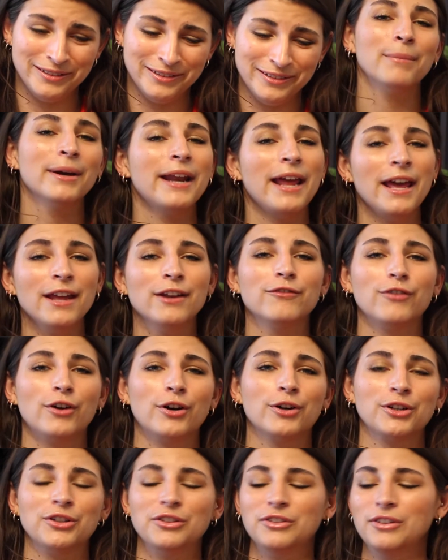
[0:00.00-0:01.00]
By the end of
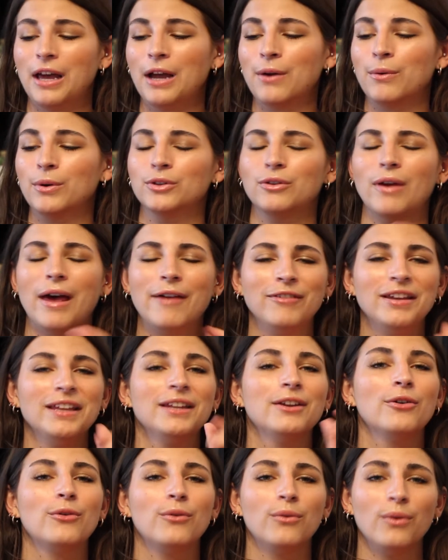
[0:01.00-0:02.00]
August, I want to have
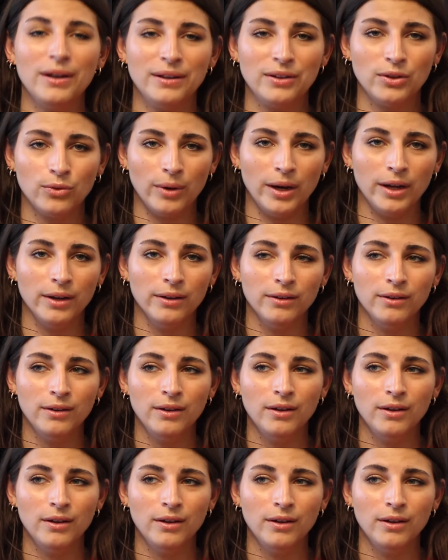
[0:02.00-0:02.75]
either read this one